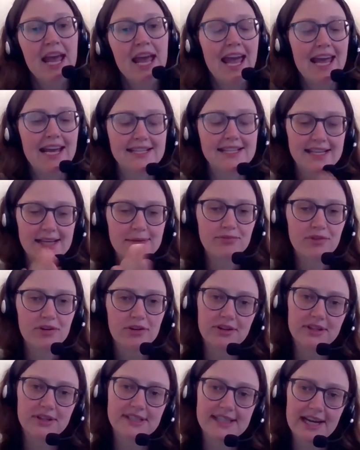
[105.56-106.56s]
It's then
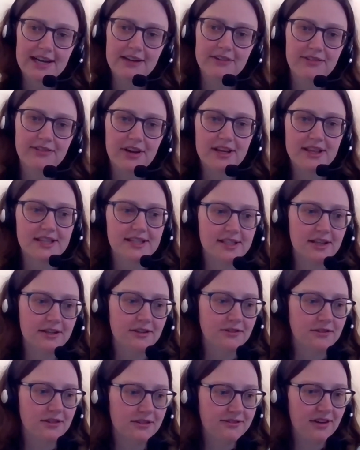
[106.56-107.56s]
broken down further.
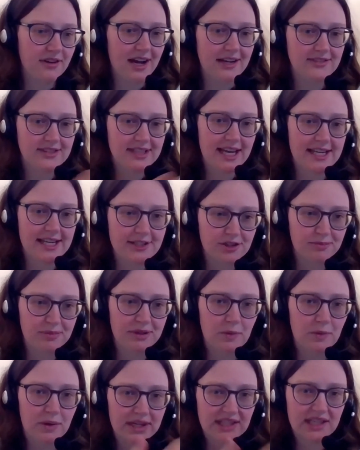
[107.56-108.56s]
So the 510s will be
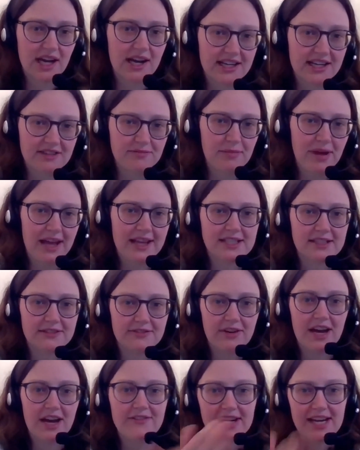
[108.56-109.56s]
one kind of maths, the
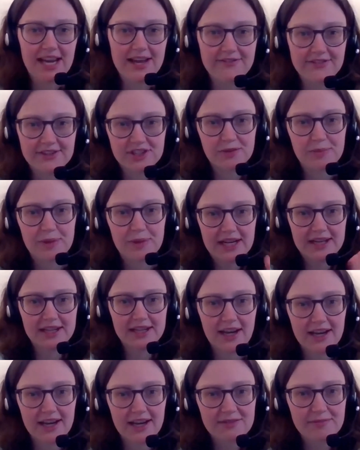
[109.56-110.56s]
511s will be another
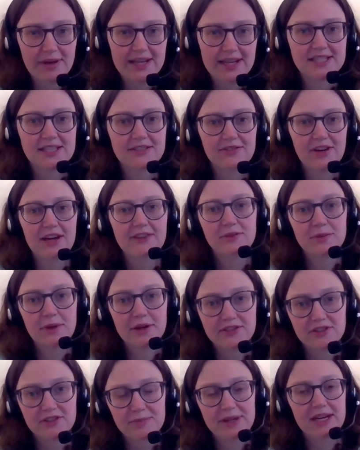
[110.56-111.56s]
kind of maths, the
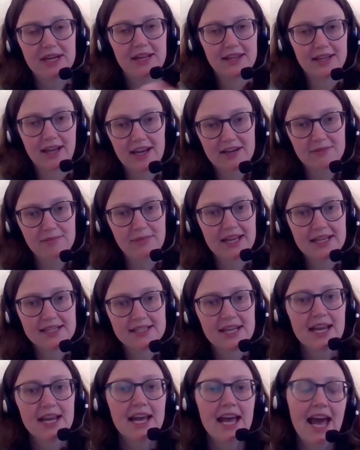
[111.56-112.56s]
512s will be another kind of maths.
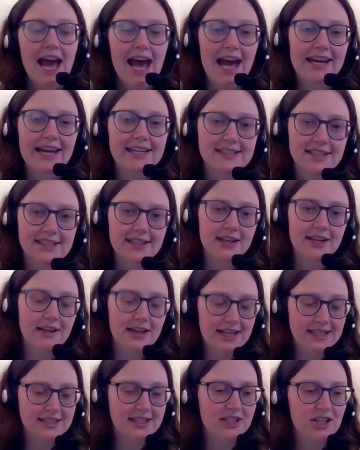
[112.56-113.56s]
And it's a
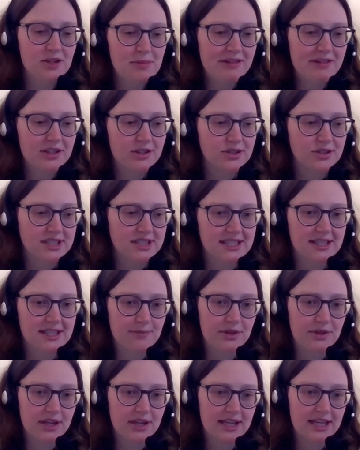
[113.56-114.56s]
numerical
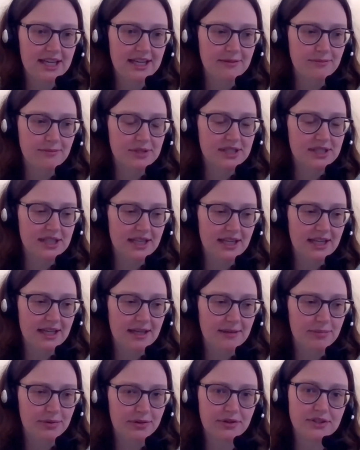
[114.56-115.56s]
system that keeps
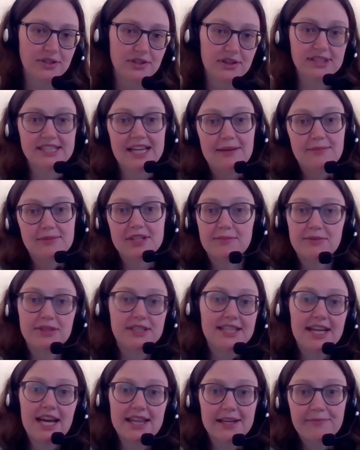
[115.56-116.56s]
the books on the same subject
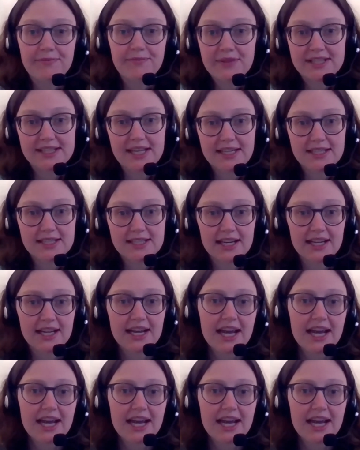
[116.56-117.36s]
together, essentially.